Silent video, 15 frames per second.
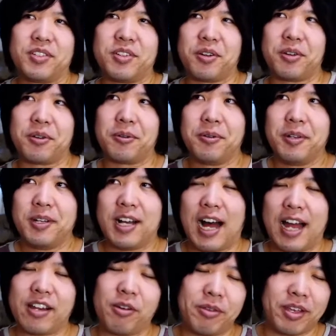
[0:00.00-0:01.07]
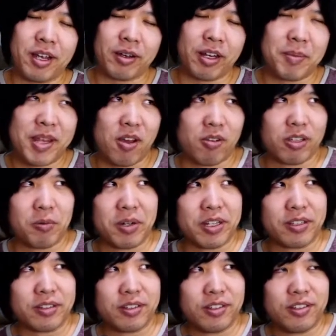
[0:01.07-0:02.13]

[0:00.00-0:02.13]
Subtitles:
So I don't think I'm going to be the only one